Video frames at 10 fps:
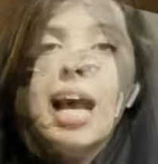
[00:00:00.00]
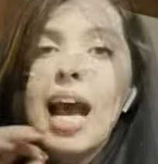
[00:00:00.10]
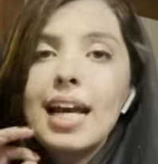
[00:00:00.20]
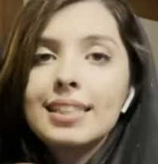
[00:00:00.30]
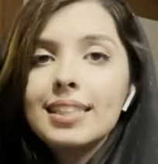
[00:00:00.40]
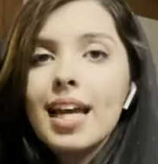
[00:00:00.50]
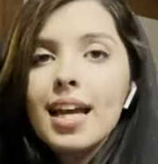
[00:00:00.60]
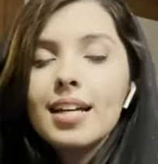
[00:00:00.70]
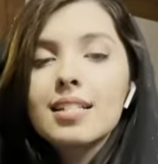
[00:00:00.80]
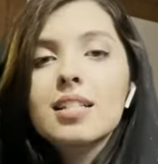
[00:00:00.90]
At the
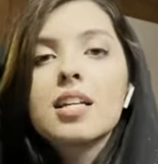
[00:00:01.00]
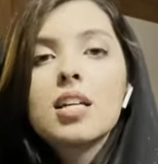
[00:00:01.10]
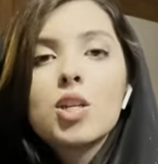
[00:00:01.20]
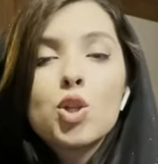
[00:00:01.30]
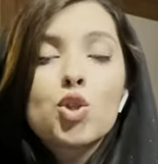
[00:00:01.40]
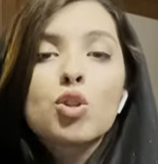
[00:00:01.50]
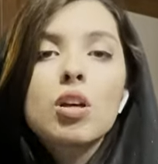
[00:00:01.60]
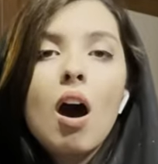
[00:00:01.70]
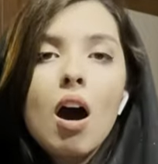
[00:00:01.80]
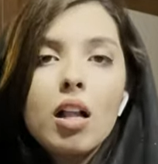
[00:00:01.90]
end, you should
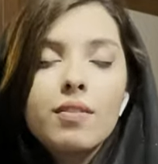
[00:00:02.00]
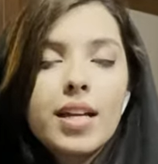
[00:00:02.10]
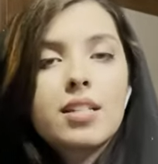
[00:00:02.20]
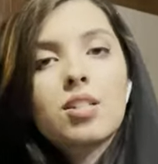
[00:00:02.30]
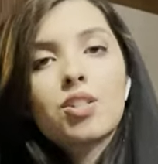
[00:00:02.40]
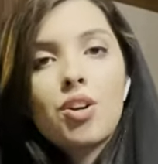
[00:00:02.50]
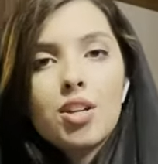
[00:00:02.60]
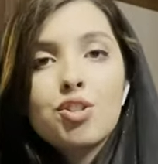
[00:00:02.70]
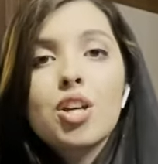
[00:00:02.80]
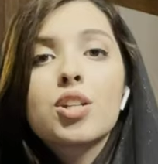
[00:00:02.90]
always
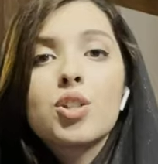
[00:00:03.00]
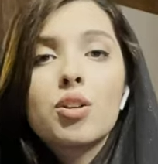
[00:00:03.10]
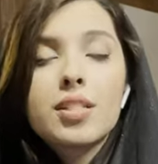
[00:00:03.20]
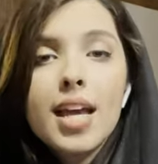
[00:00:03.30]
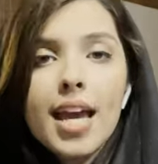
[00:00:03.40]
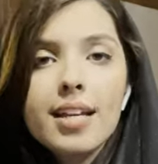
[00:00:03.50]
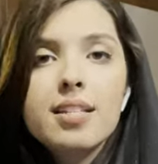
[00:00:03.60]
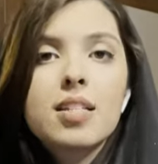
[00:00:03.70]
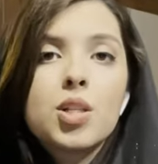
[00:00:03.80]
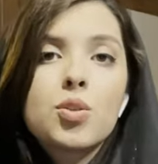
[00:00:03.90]
cross-check your
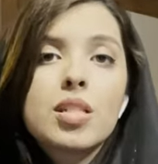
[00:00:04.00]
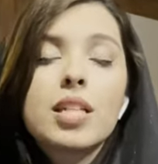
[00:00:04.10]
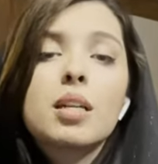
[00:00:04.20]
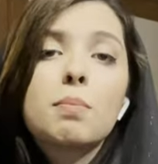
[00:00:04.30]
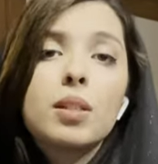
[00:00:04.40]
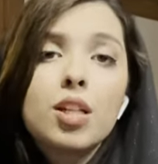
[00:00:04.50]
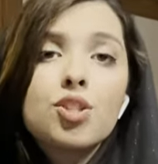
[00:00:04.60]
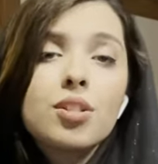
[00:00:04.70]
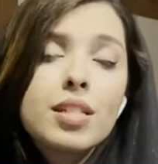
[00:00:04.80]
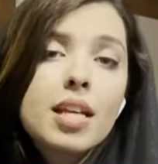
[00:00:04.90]
text using
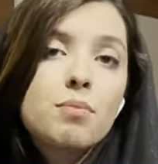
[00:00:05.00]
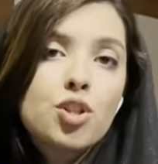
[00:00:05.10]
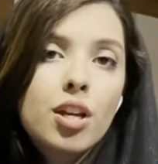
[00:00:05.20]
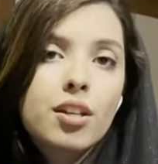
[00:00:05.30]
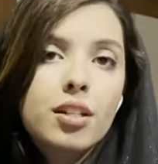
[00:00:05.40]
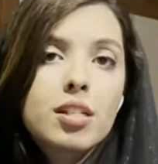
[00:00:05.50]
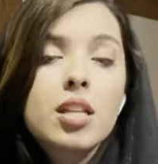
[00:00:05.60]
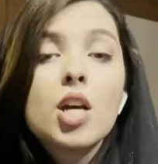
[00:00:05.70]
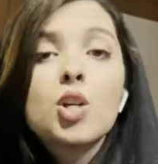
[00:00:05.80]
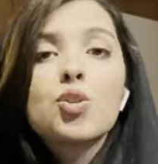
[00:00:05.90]
plagiarism checkers
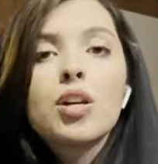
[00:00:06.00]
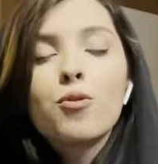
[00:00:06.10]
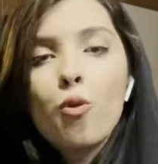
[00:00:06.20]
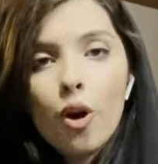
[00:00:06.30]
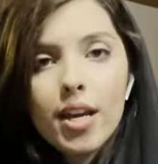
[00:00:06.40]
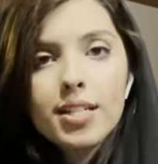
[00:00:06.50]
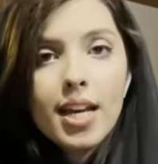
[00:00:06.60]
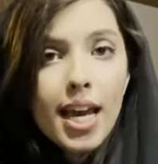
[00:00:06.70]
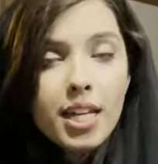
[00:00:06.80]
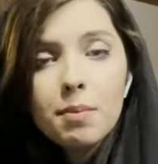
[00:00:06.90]
to avoid
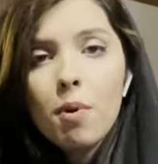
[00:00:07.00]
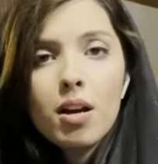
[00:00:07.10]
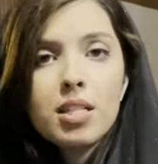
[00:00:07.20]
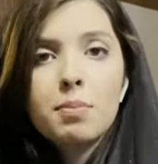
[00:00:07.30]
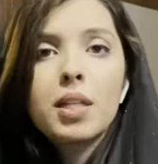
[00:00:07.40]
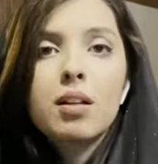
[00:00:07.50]
any possible